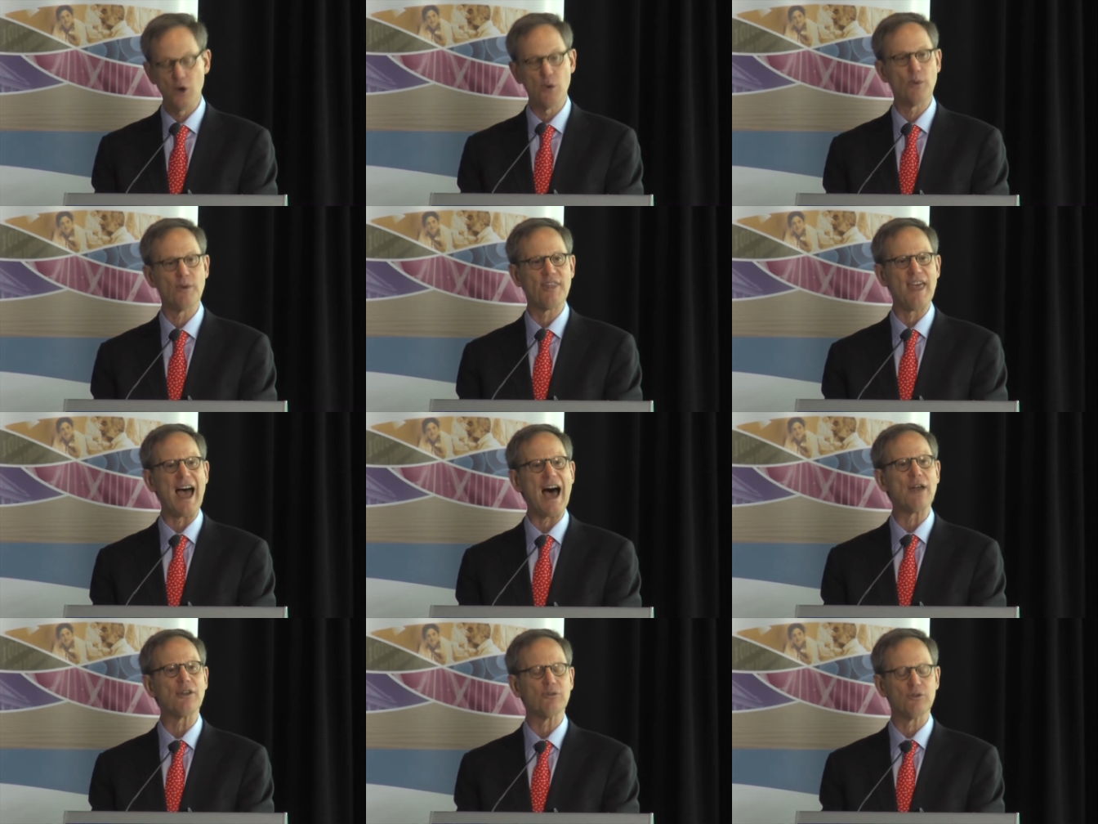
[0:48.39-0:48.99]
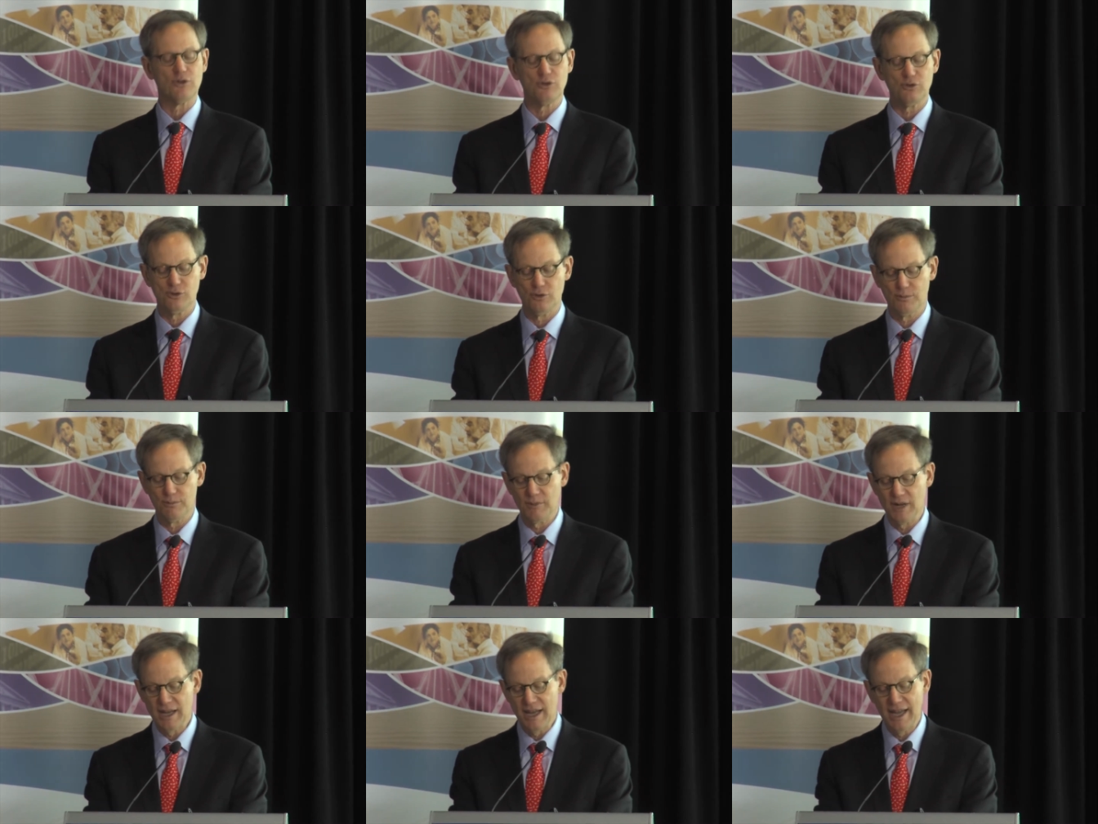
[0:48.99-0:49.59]
without
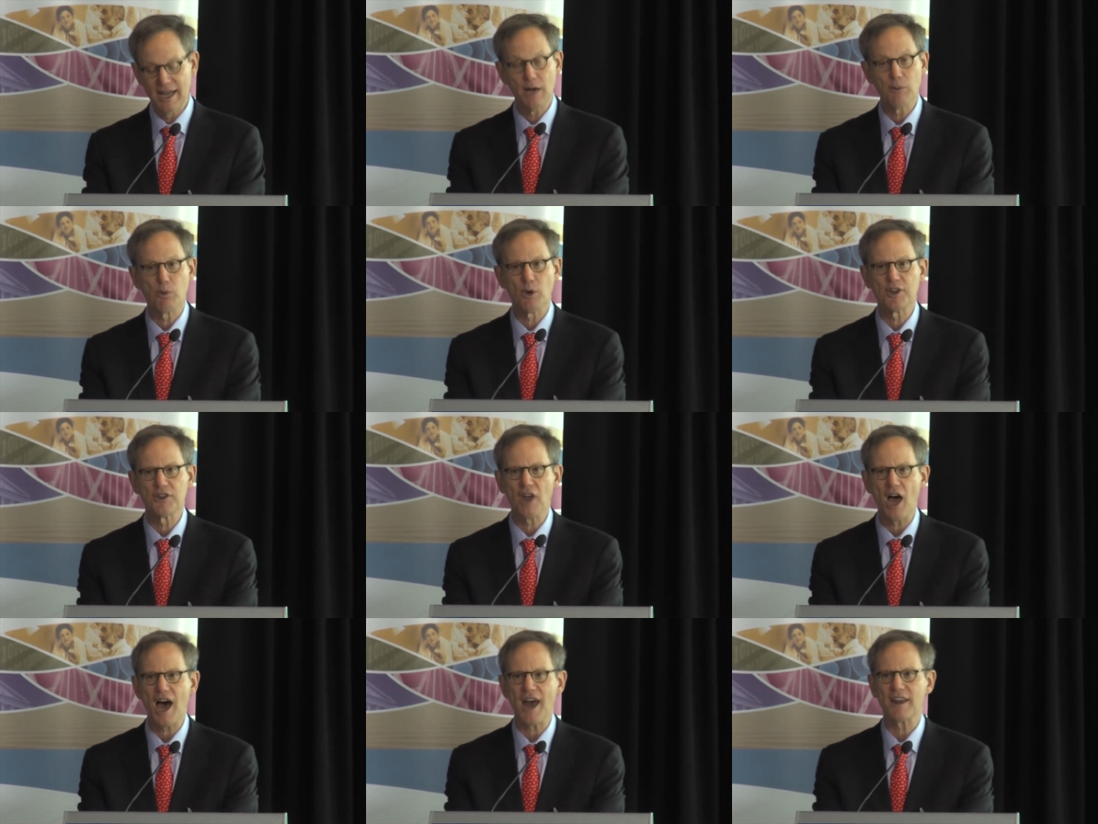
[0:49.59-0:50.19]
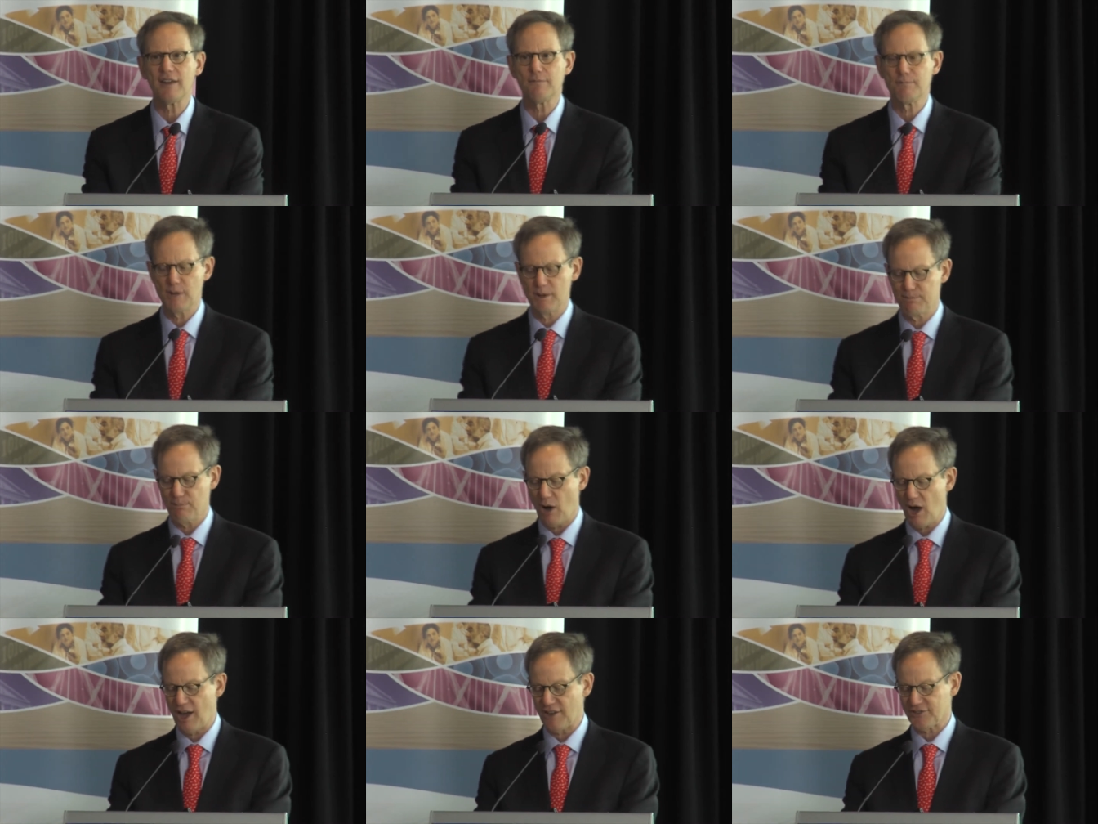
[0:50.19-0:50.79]
whom it would not have been
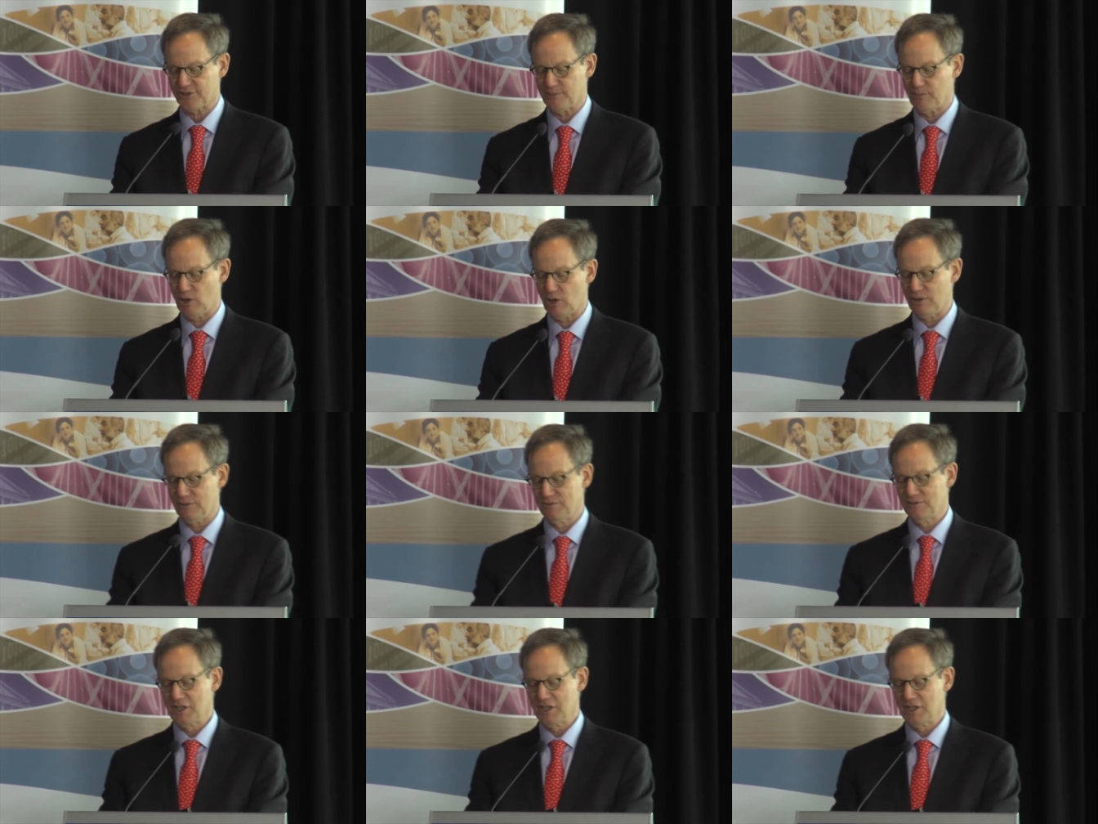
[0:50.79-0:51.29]
possible.